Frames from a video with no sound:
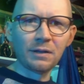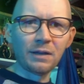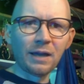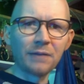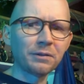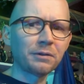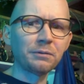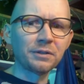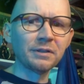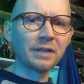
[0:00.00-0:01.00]
ethical
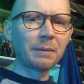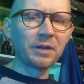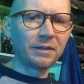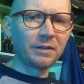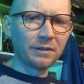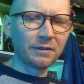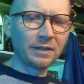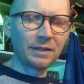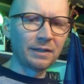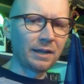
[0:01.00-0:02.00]
dilemma here
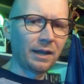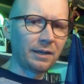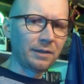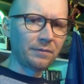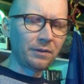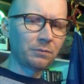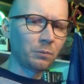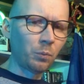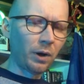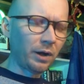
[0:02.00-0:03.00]
in that if this
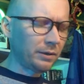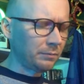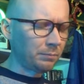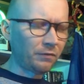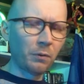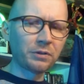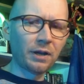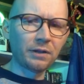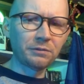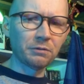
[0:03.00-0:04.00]
one
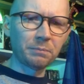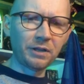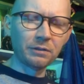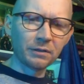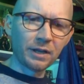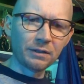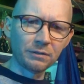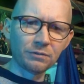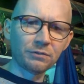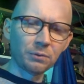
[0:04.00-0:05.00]
photon torpedo can
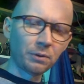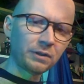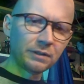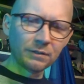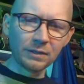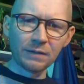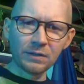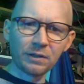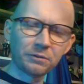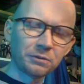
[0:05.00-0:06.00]
destroy these
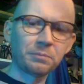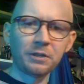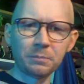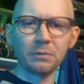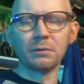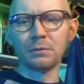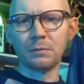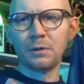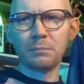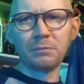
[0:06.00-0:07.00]
1,100 people, or
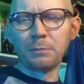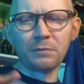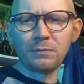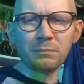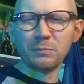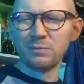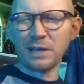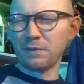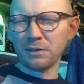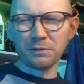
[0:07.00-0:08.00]
maybe
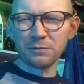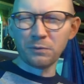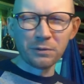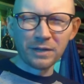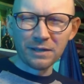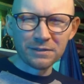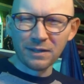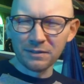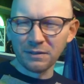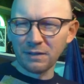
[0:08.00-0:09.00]
1,100 to 4,000, I
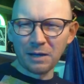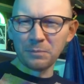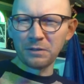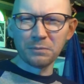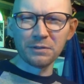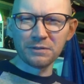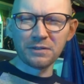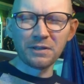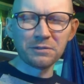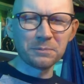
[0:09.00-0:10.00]
don't know how many were in the
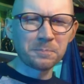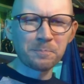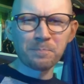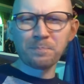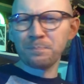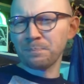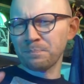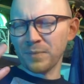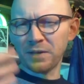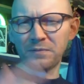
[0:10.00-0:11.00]
station,
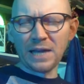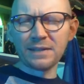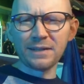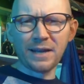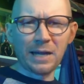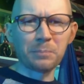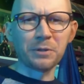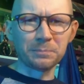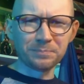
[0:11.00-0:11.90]
if that can happen,